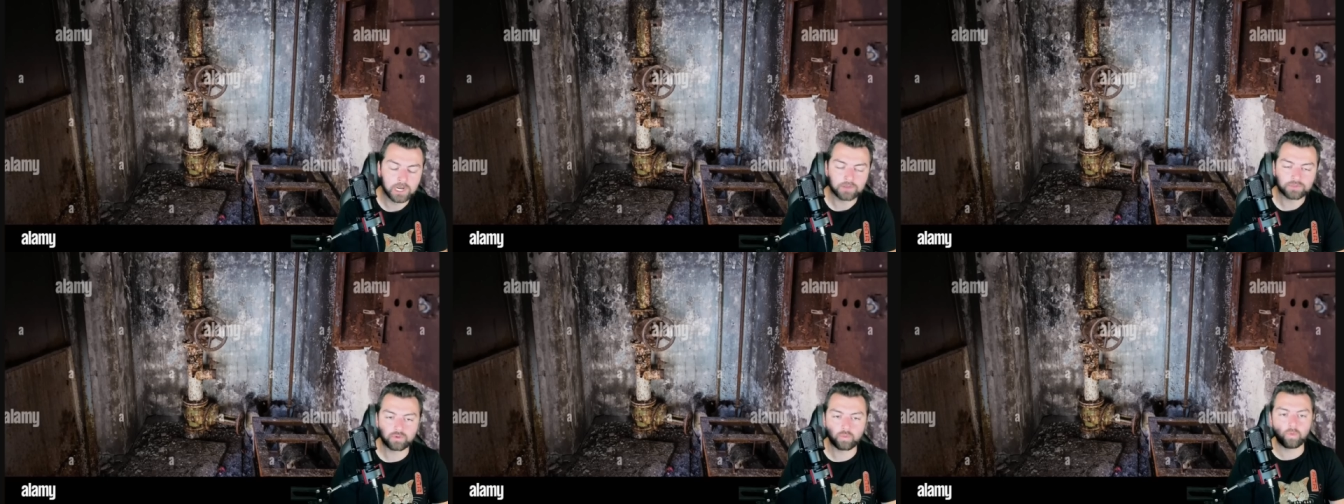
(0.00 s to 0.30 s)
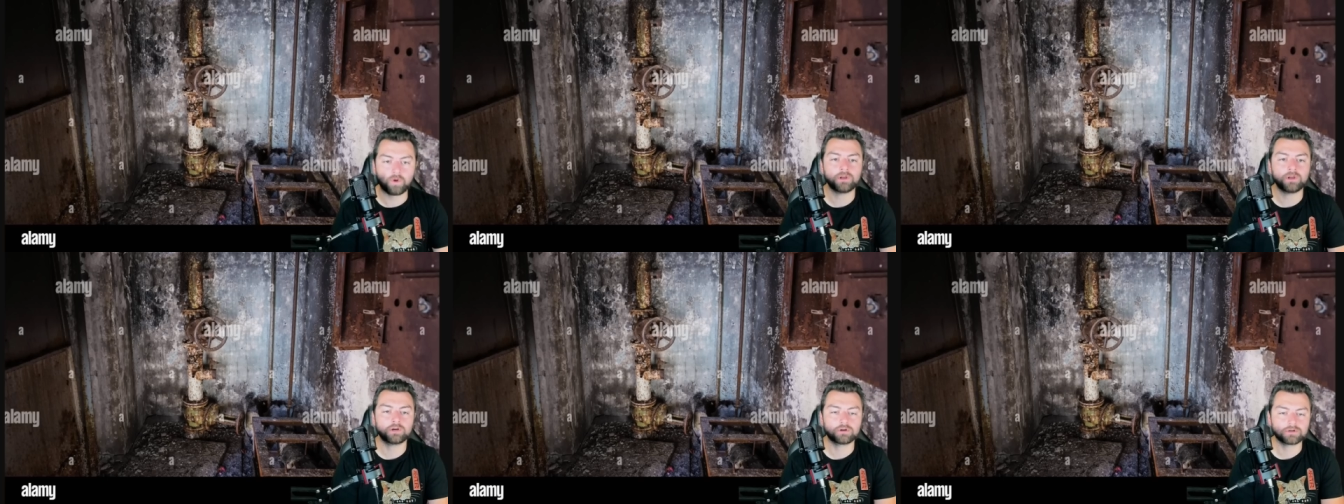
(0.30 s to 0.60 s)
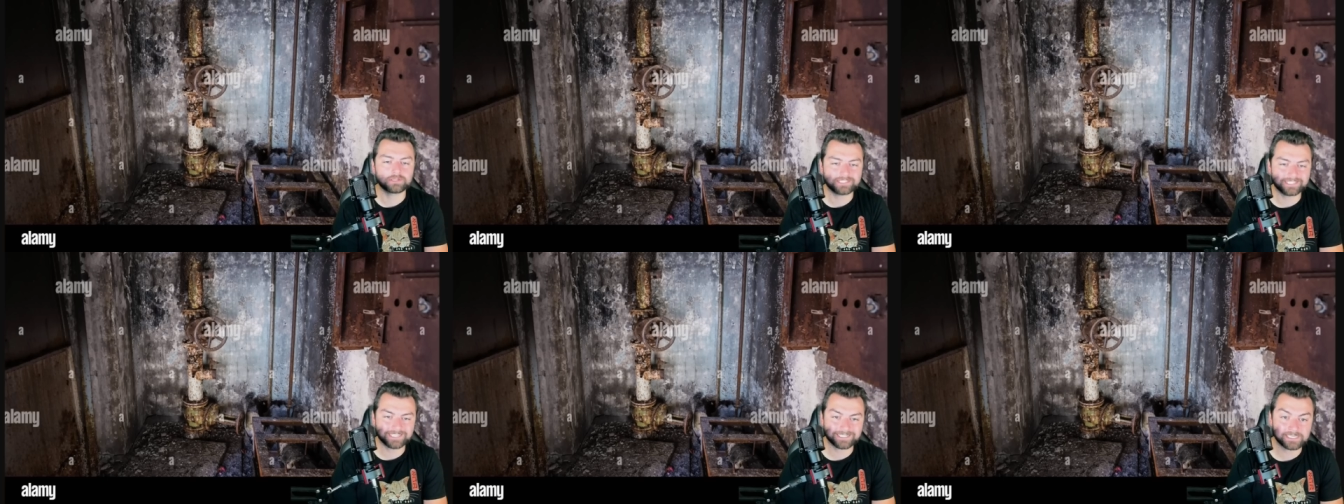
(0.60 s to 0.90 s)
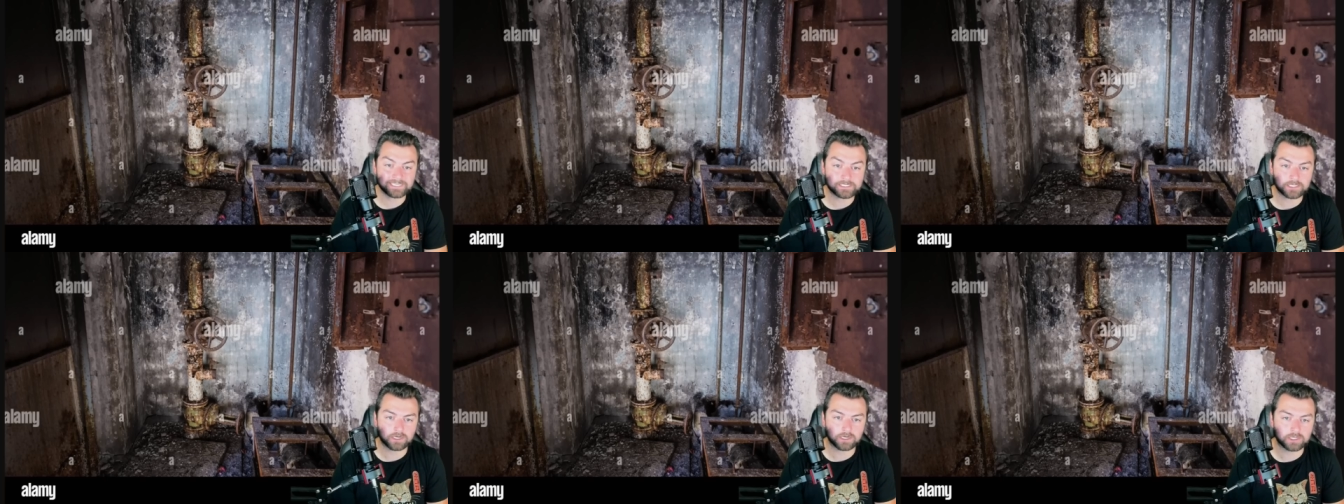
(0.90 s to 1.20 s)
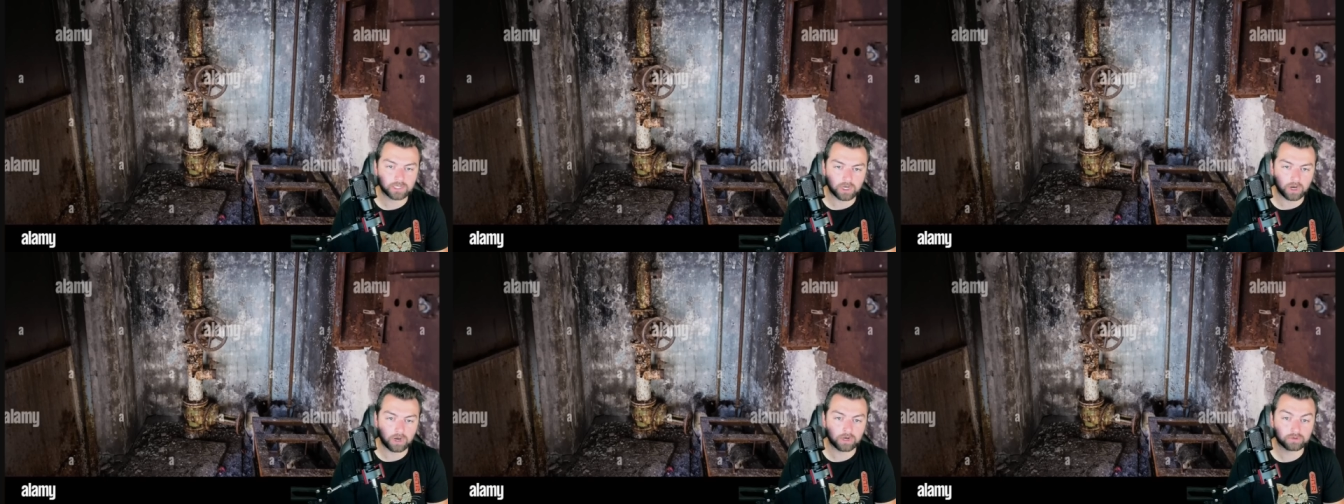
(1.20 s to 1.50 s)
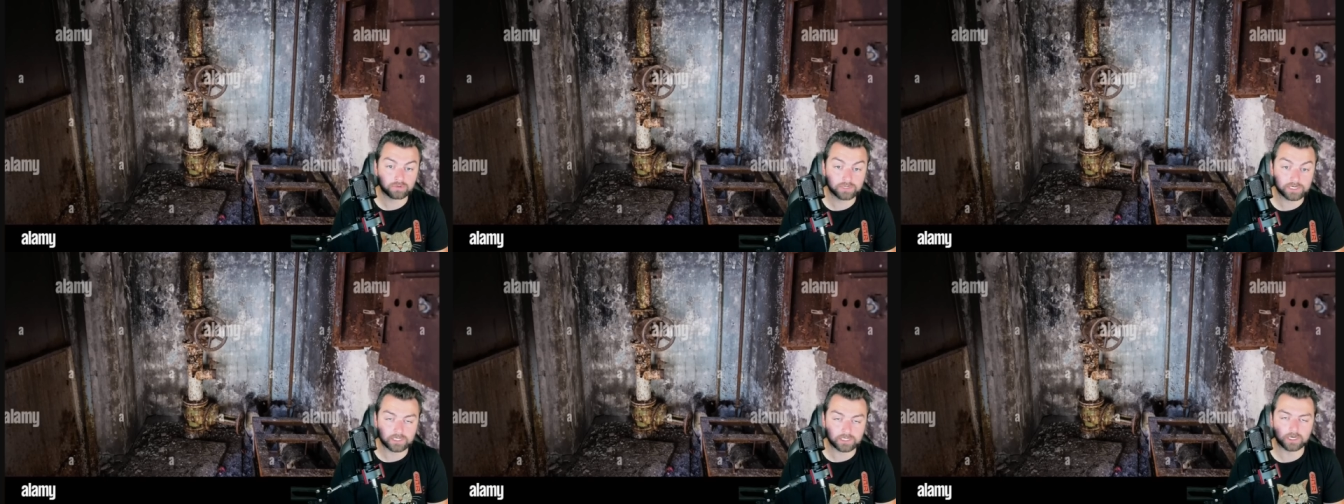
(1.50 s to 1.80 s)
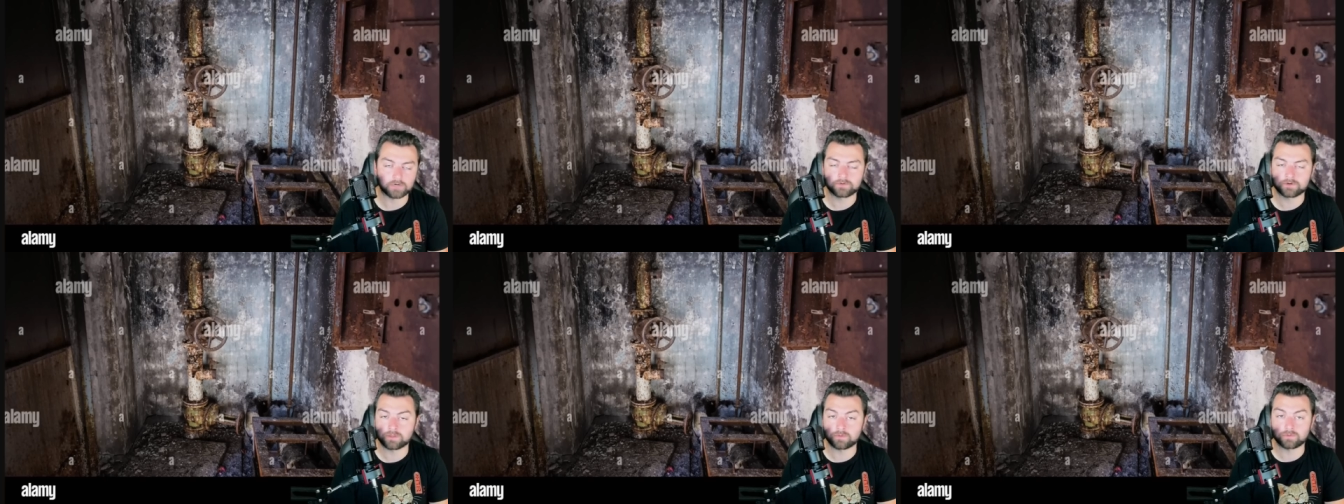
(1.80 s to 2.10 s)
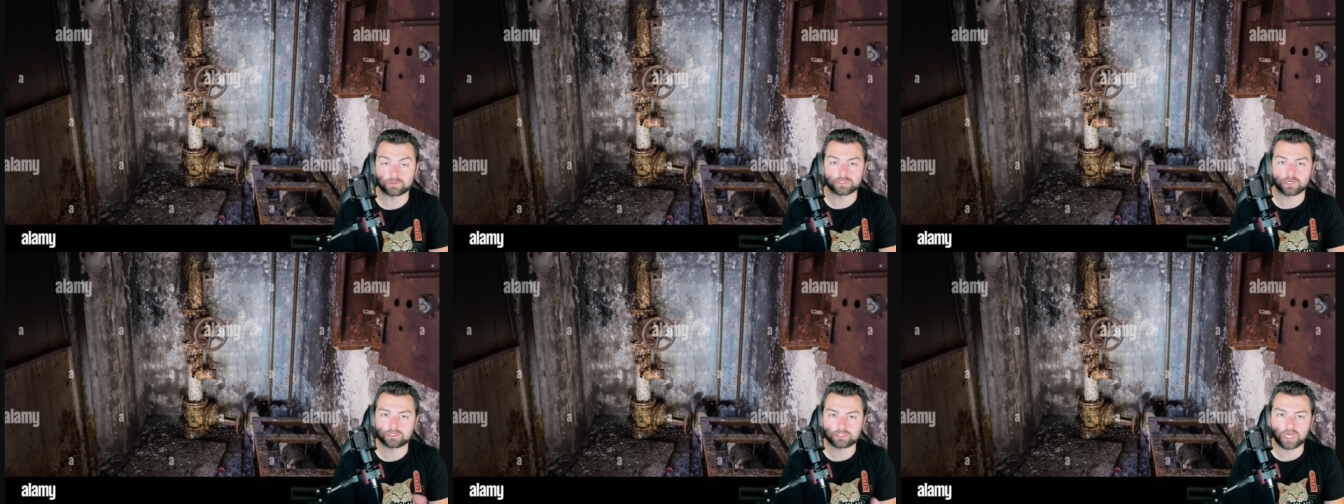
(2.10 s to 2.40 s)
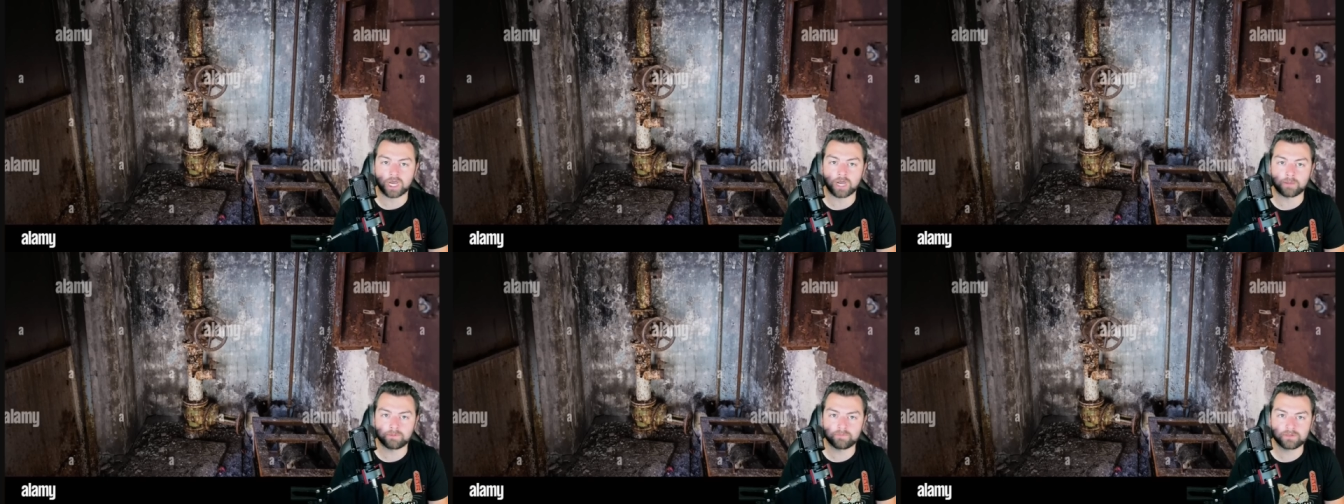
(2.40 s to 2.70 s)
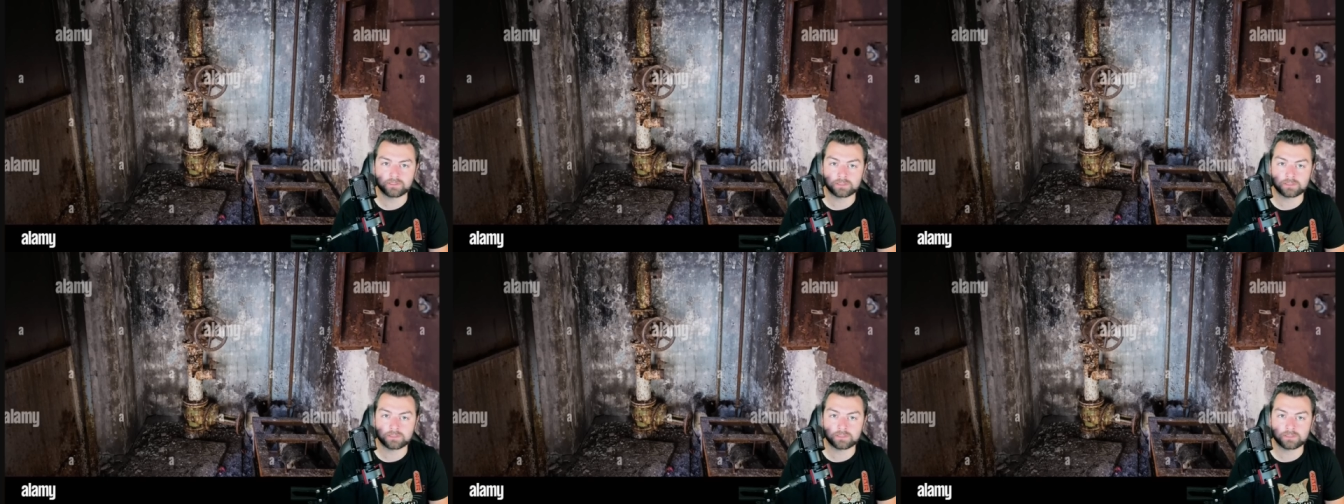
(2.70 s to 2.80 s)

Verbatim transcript: The 160-ton concrete cover that was on top of